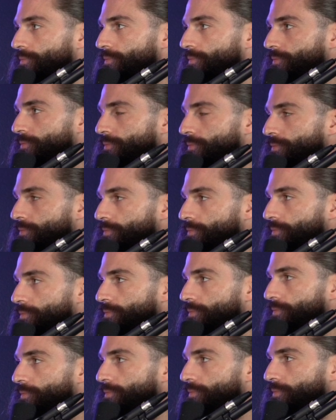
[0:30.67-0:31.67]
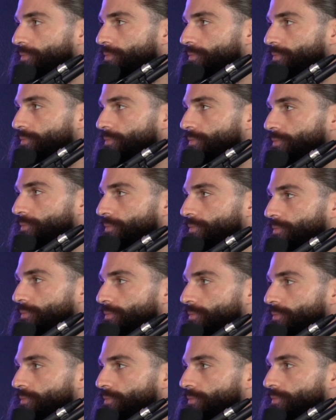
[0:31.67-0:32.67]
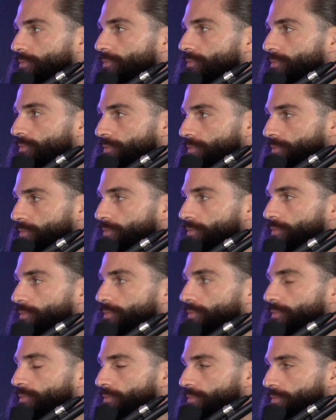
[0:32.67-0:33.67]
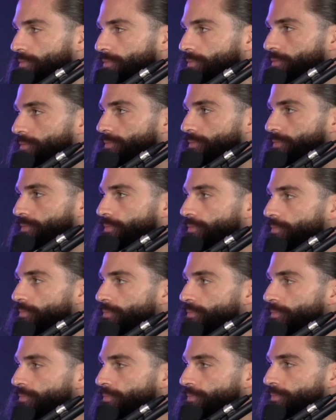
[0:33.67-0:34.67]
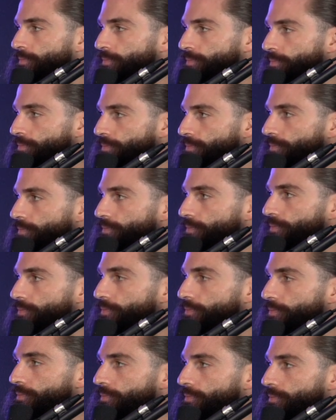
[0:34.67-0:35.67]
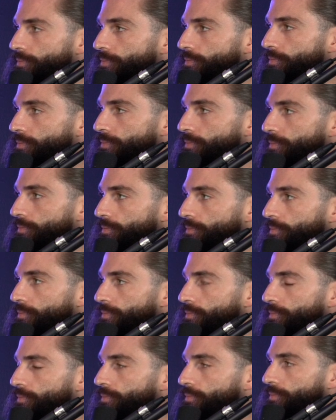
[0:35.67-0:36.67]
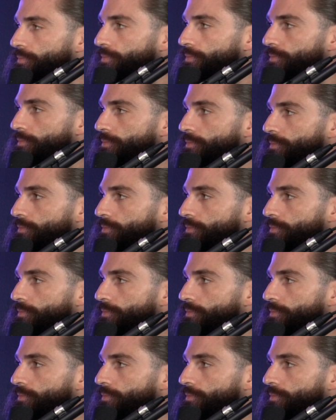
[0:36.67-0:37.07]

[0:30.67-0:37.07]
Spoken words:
(not speaking)